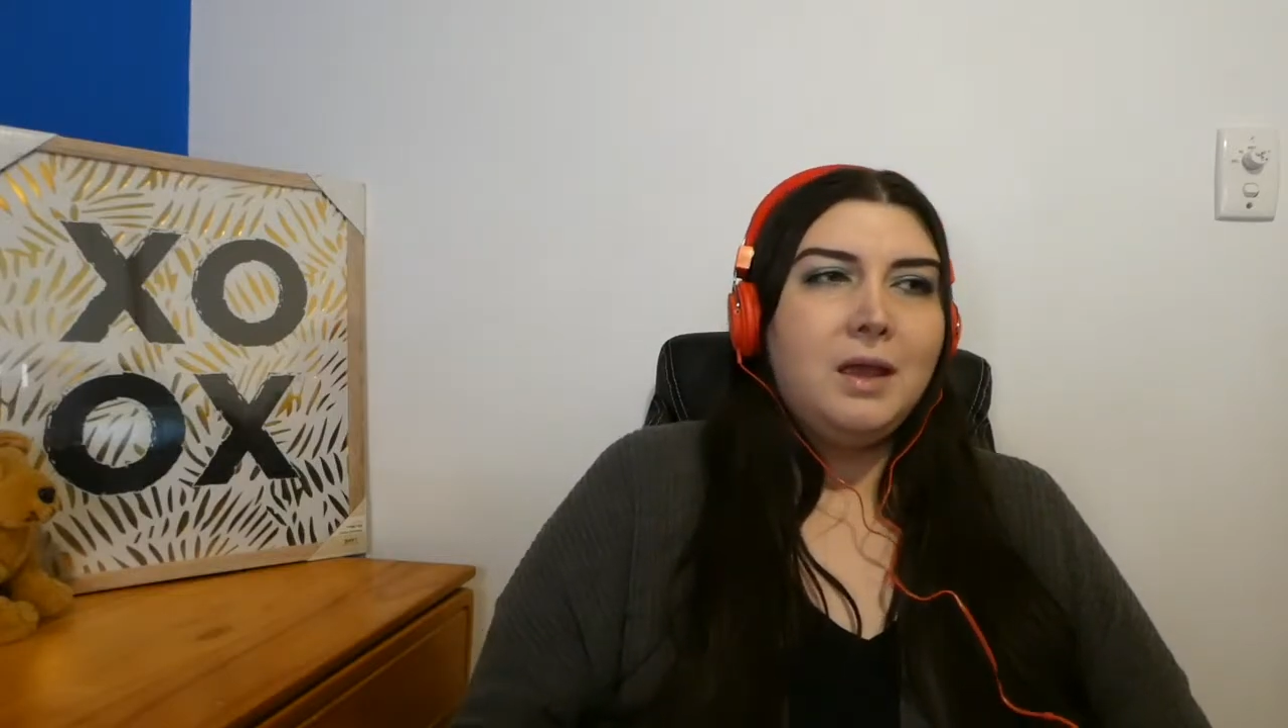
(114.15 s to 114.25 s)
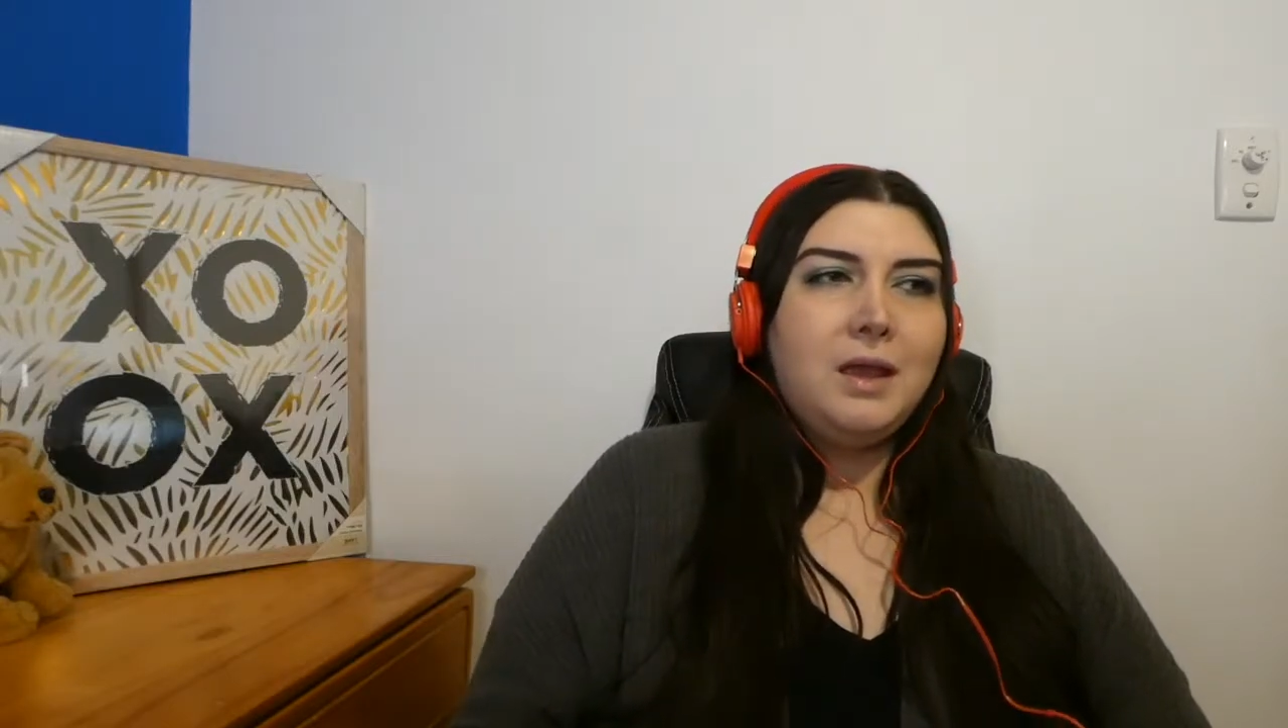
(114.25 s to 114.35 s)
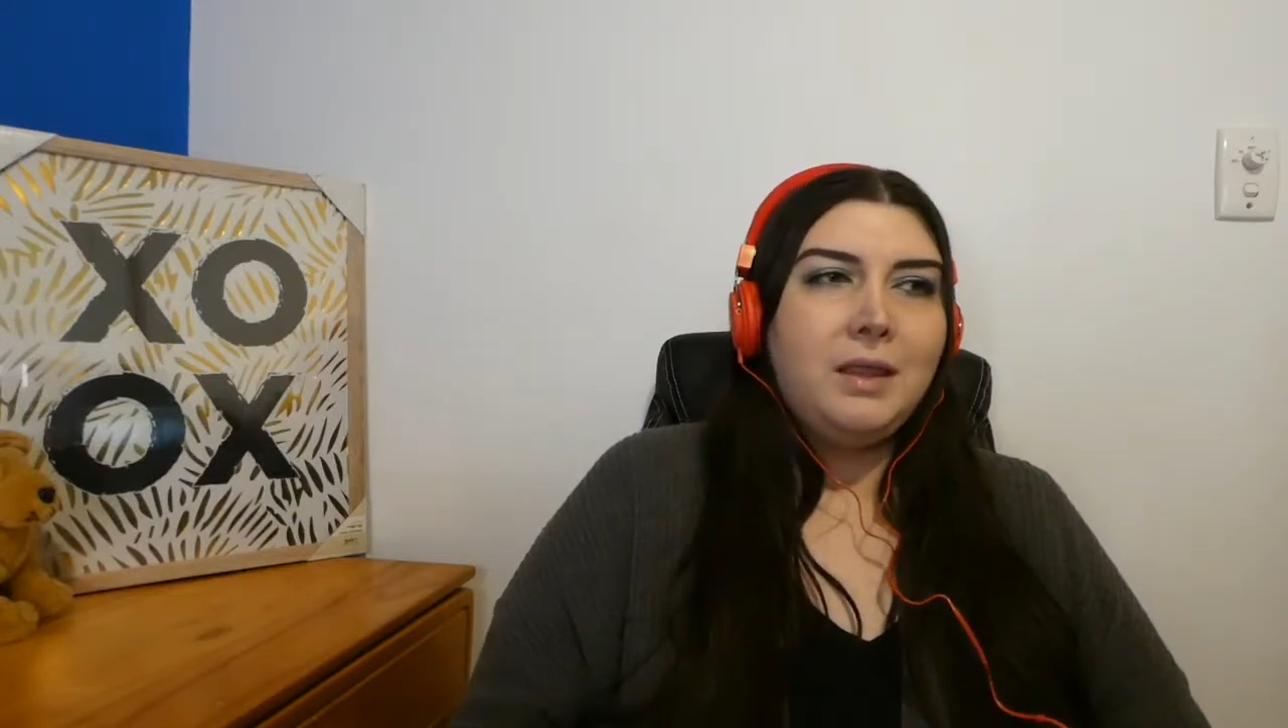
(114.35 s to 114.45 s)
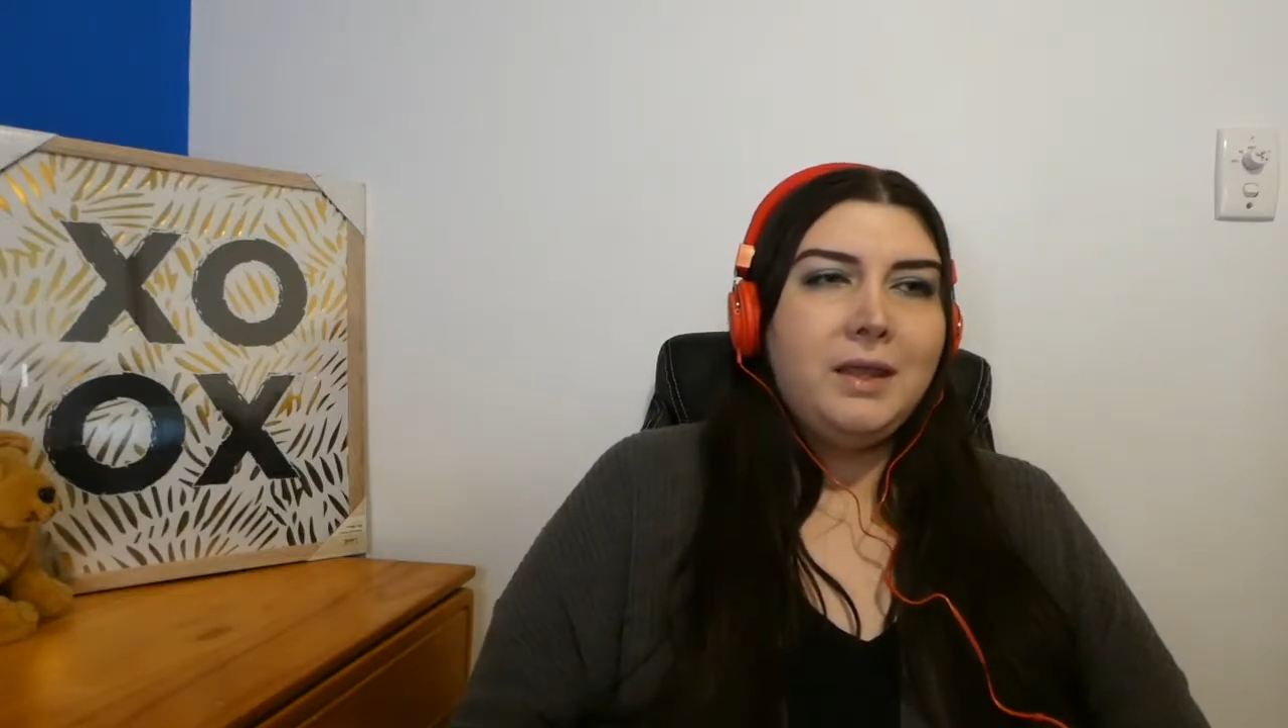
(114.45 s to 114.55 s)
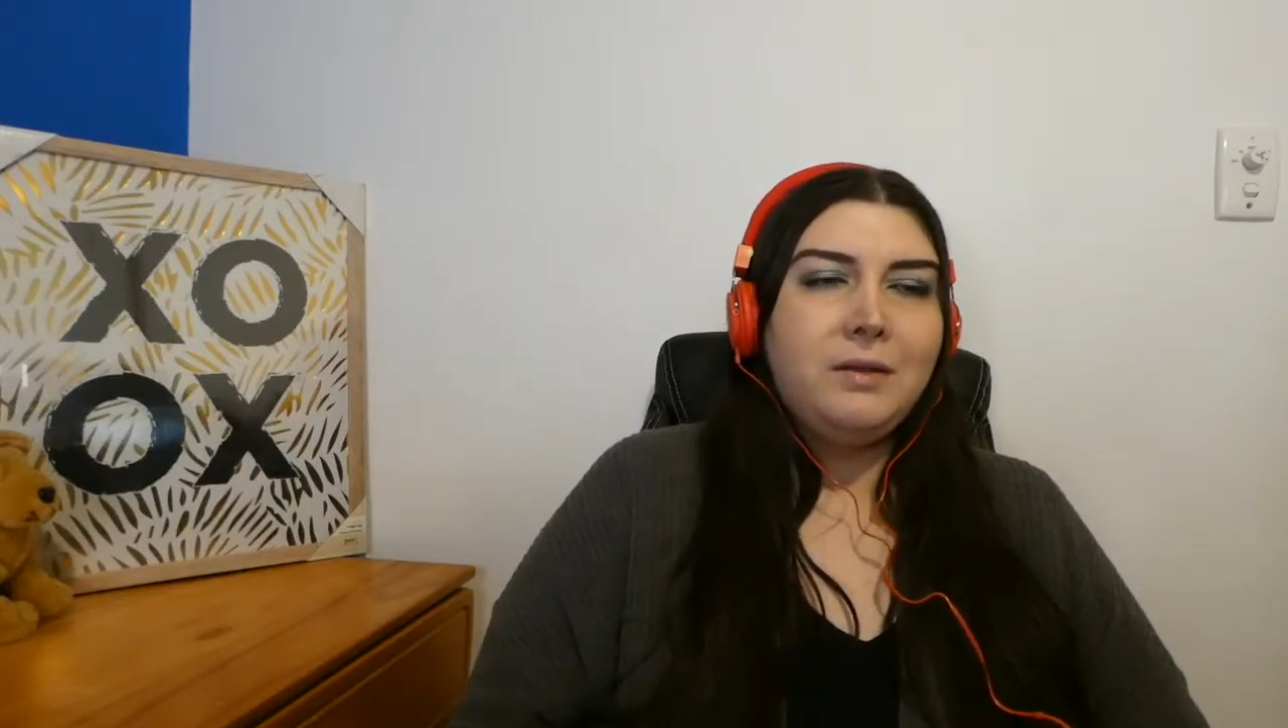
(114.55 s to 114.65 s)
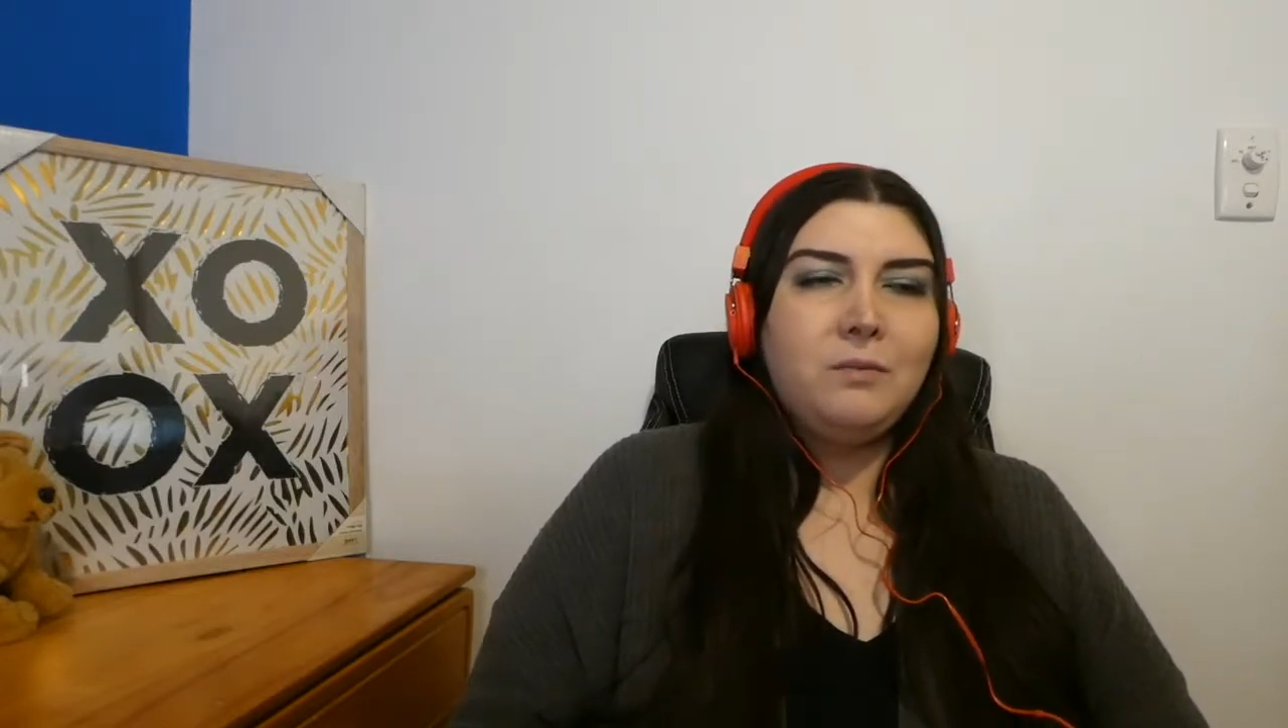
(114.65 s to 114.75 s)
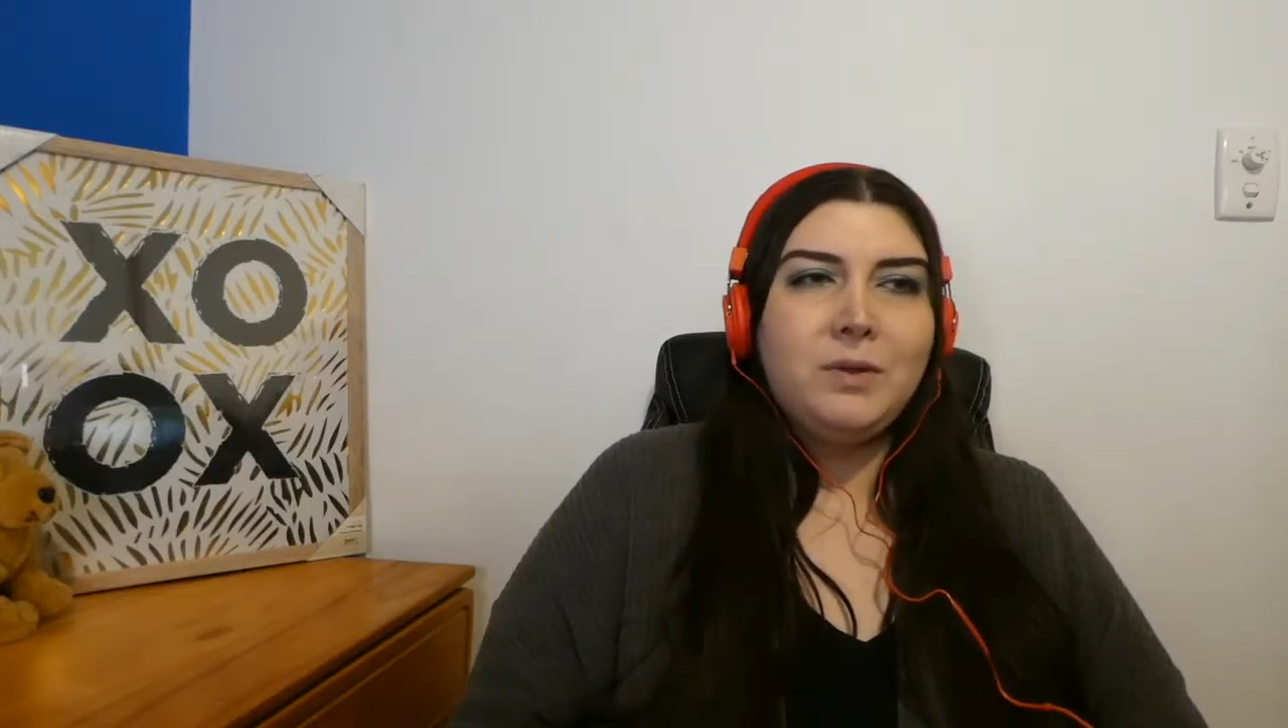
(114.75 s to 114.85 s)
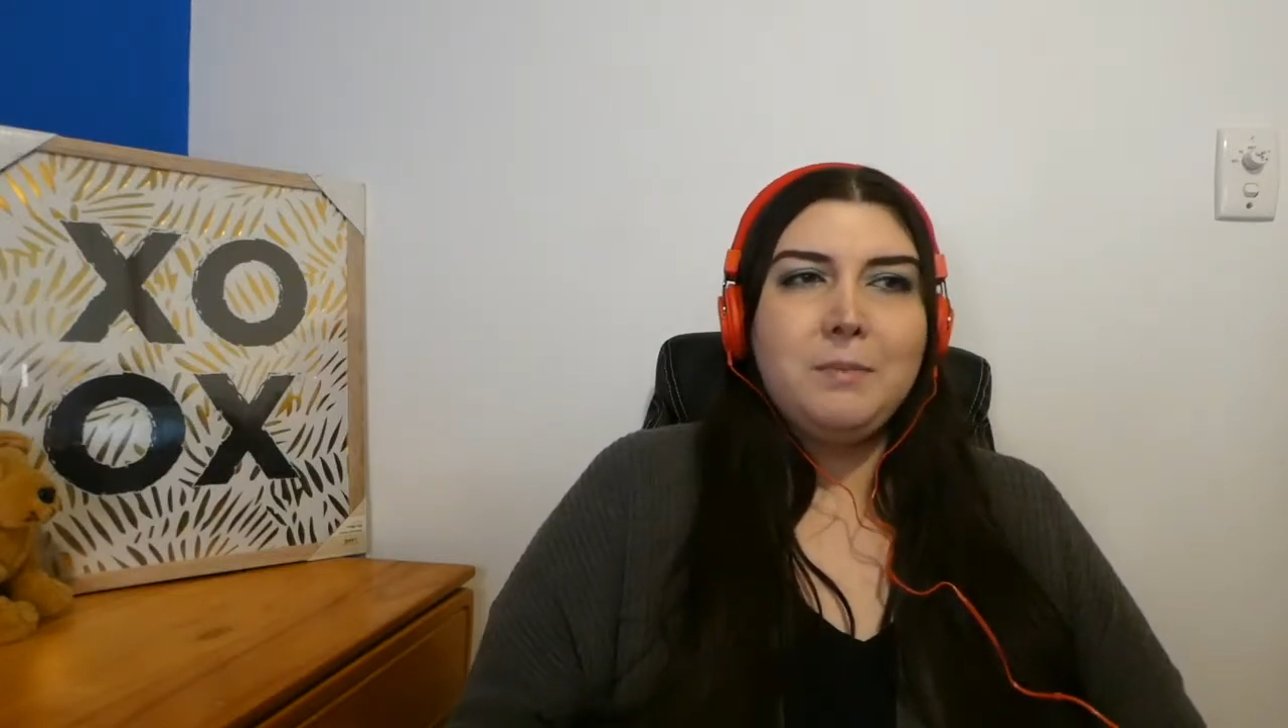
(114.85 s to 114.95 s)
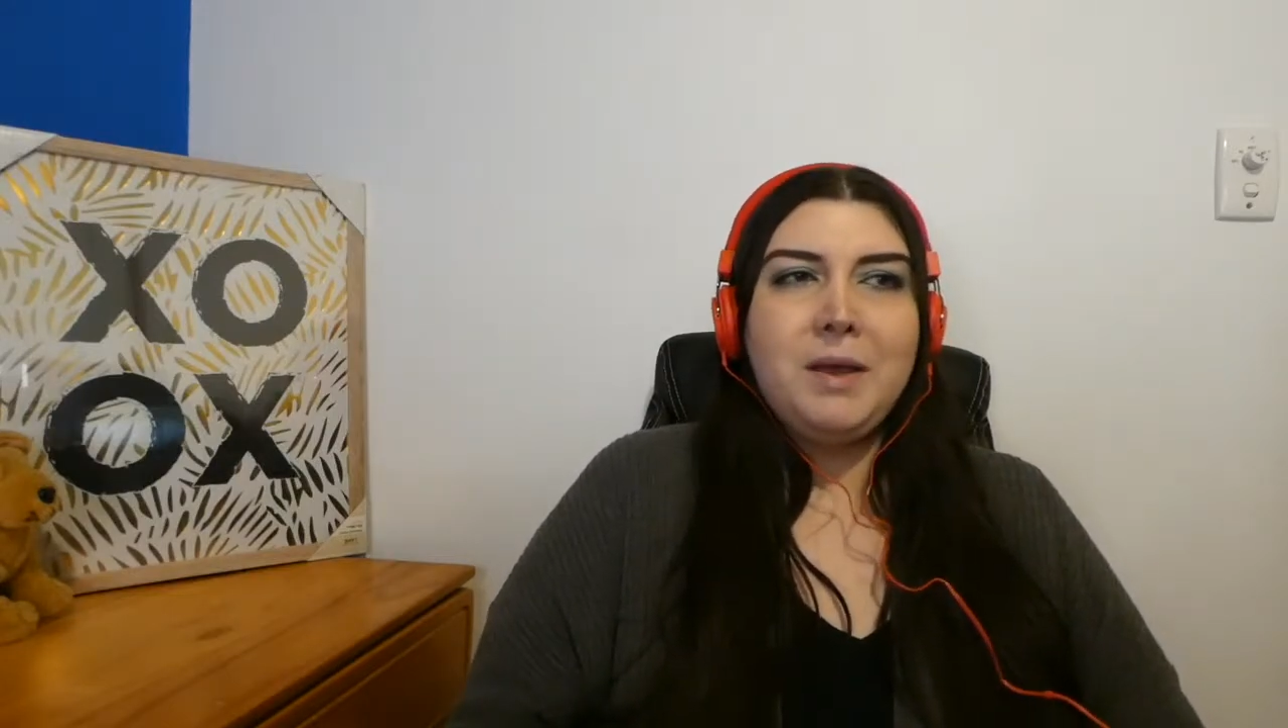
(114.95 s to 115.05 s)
And then when it